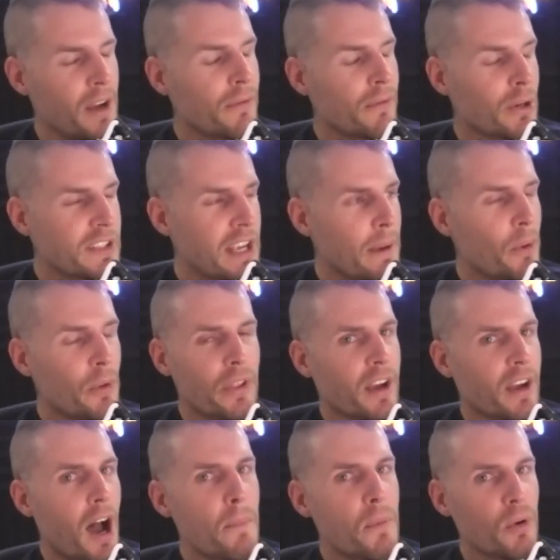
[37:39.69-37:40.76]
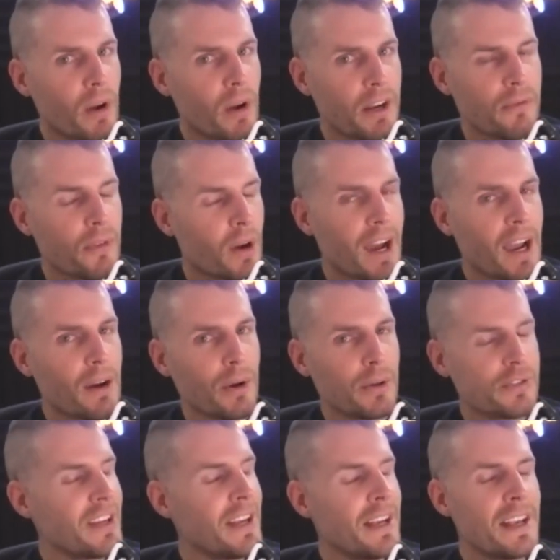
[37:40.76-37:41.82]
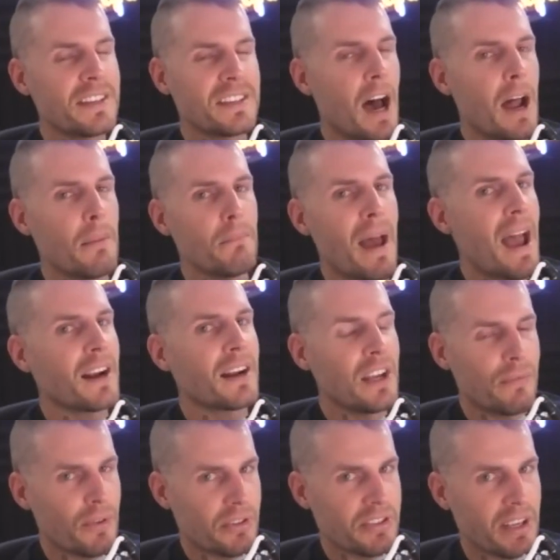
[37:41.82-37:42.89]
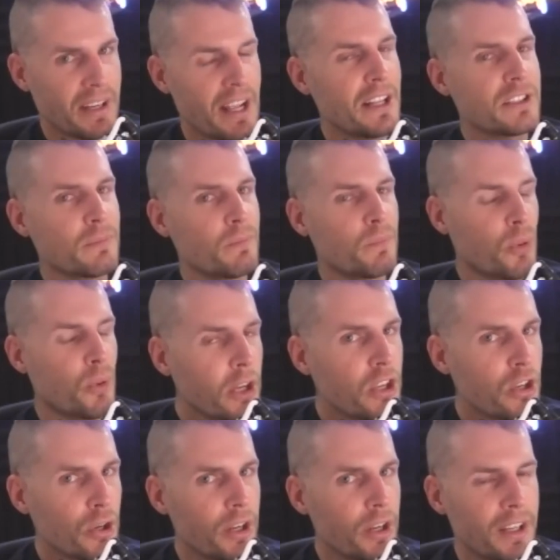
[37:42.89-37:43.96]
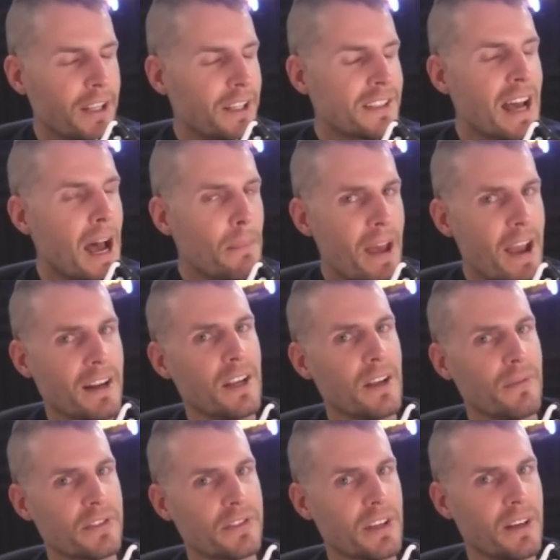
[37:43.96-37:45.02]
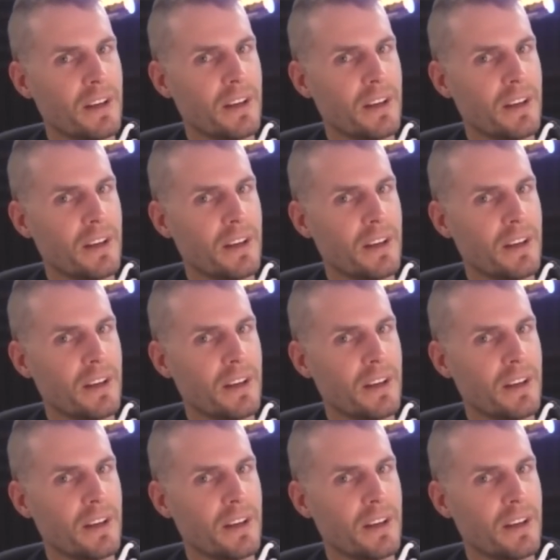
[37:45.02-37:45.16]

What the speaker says: For example, the copywriting for HYROS is not magnificent. It's pretty good. It's not magnificent.